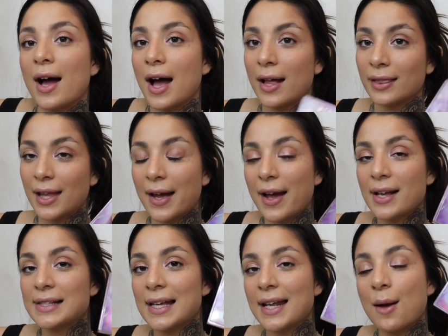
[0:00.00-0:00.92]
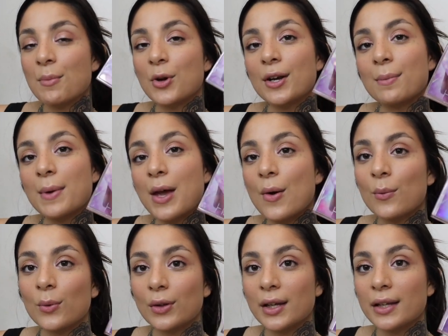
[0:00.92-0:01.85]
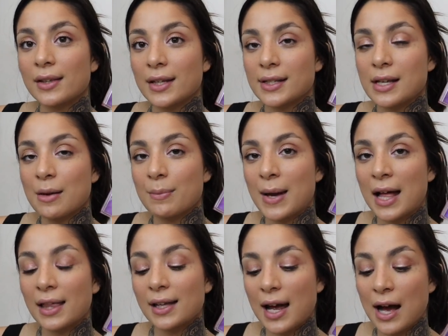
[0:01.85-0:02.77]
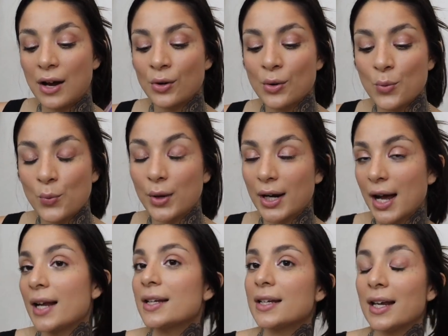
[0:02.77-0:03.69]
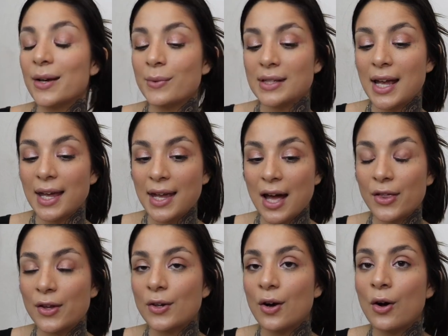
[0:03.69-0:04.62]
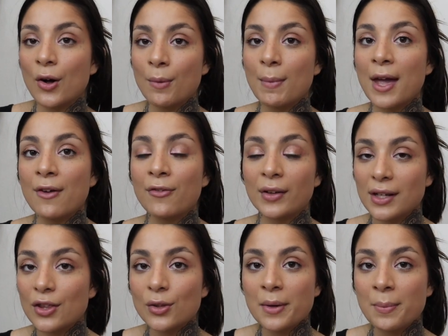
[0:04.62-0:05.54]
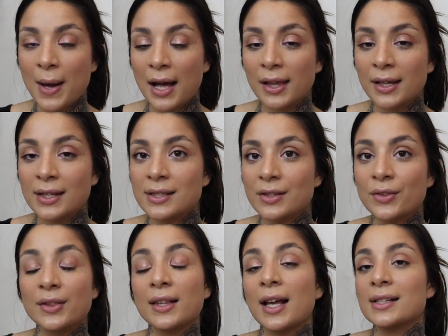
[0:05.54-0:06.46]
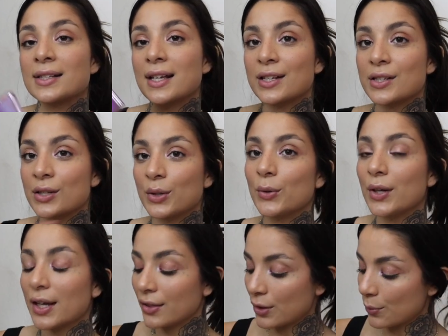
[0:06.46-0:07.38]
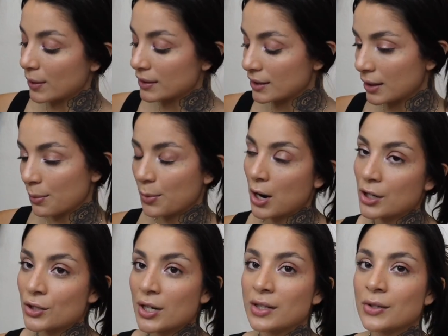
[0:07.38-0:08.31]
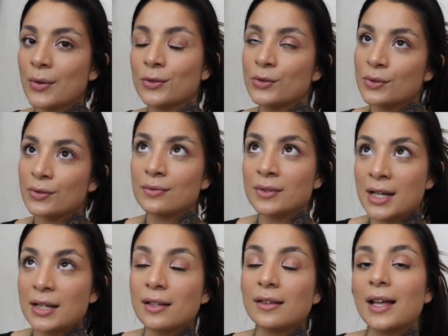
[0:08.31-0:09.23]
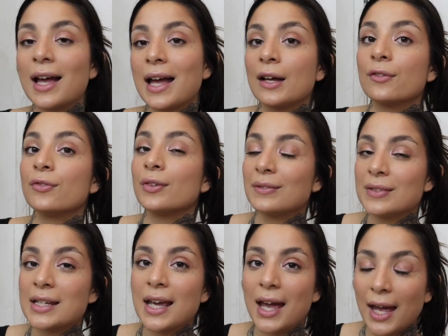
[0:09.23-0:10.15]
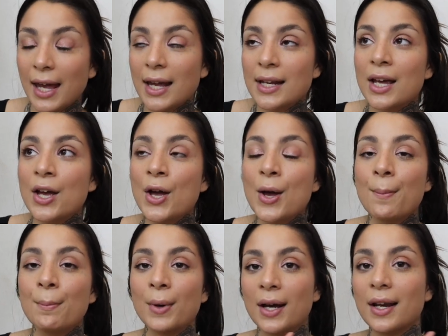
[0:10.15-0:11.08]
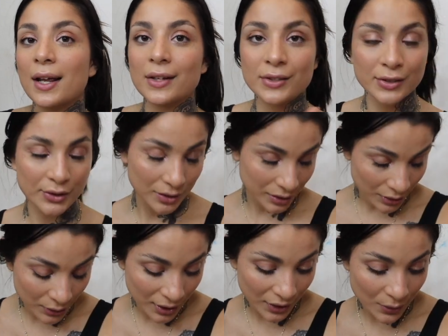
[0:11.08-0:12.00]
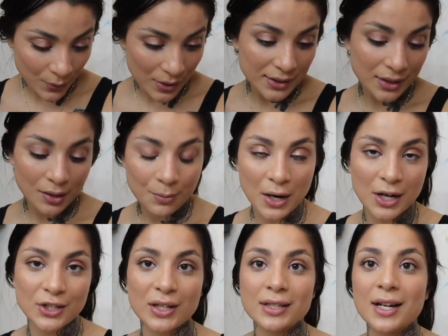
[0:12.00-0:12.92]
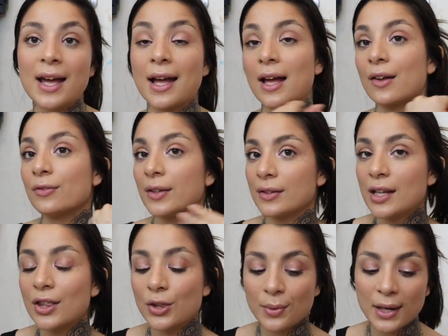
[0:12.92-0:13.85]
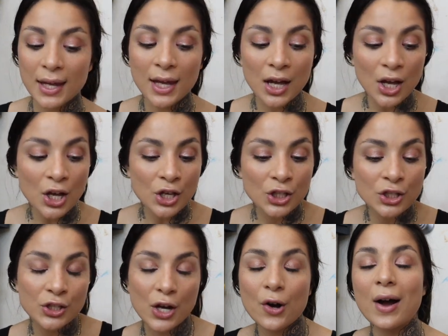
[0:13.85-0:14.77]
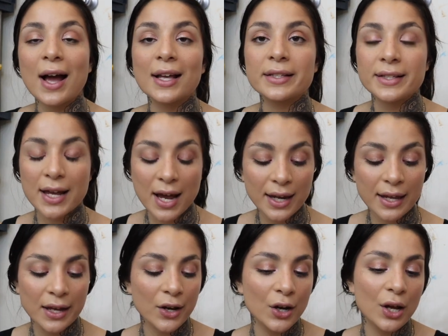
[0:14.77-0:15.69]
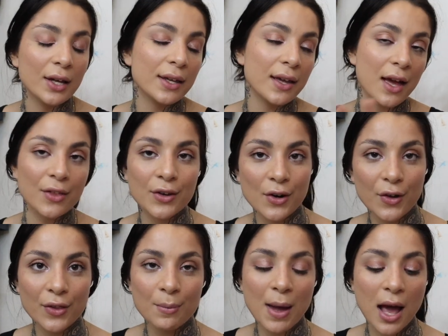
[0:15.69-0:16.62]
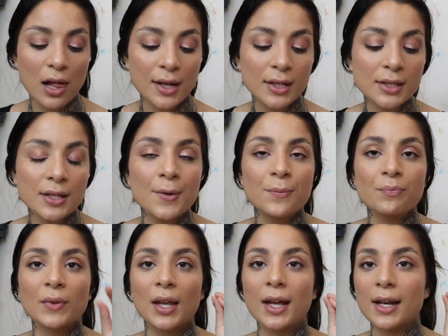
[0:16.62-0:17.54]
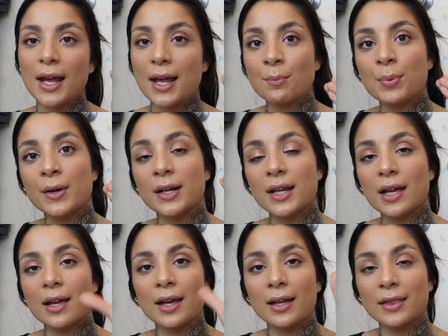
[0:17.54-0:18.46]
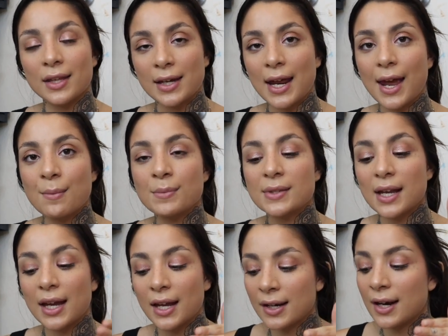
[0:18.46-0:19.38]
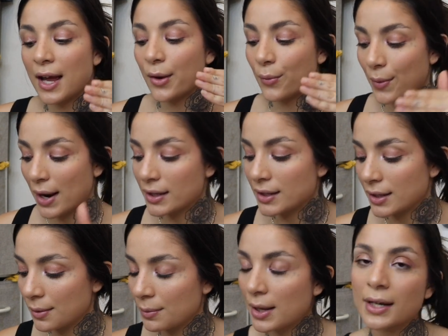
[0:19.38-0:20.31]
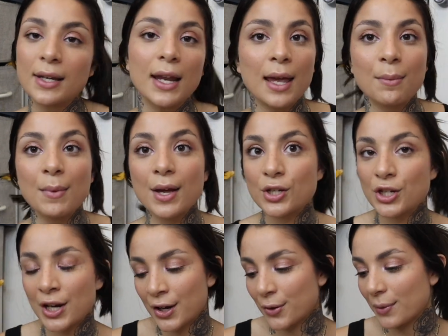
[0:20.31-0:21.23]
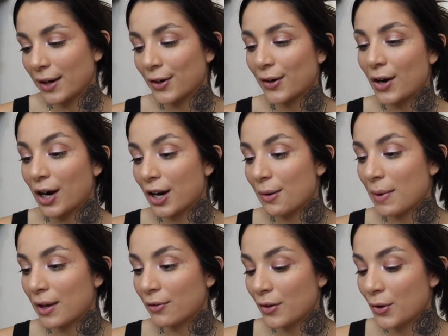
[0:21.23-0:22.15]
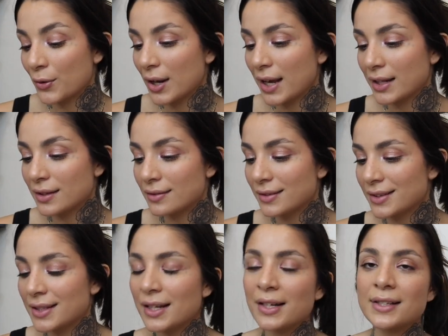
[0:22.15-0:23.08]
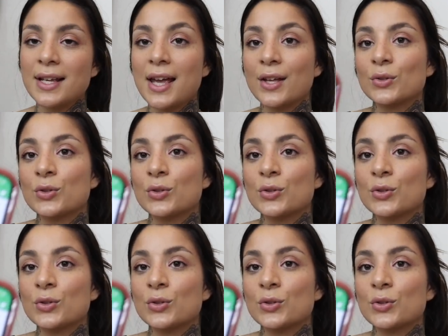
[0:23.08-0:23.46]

like I said, I'm going to be rolling this palette out. What I did was I gathered all my 53 palettes, that's excluding the ones in the project. So technically I have 58, but excluding the ones in the project, I have 53. So I sat here, gathered all the palettes, and input the names in a random name generator on my phone. It didn't take